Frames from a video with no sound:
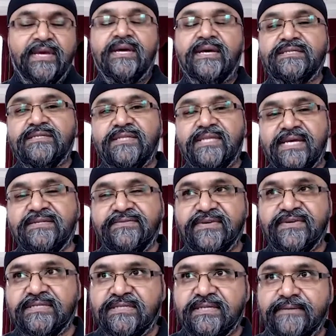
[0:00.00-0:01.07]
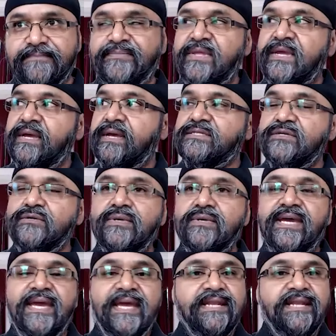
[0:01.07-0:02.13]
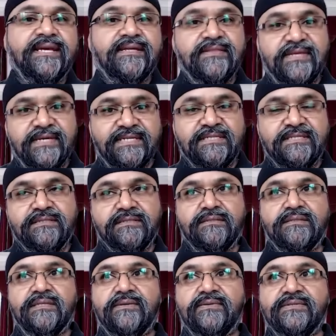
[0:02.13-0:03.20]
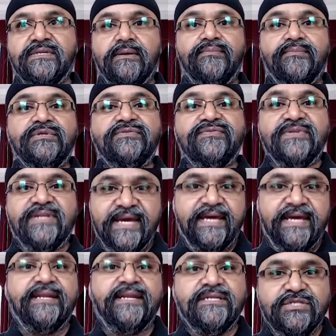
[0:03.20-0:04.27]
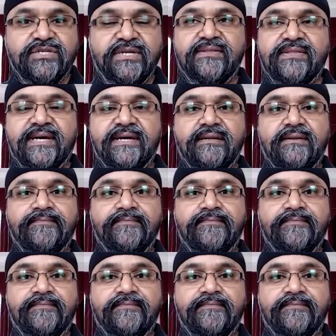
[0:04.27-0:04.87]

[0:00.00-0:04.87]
So there's the first thing. So in this, there is a beautiful energy that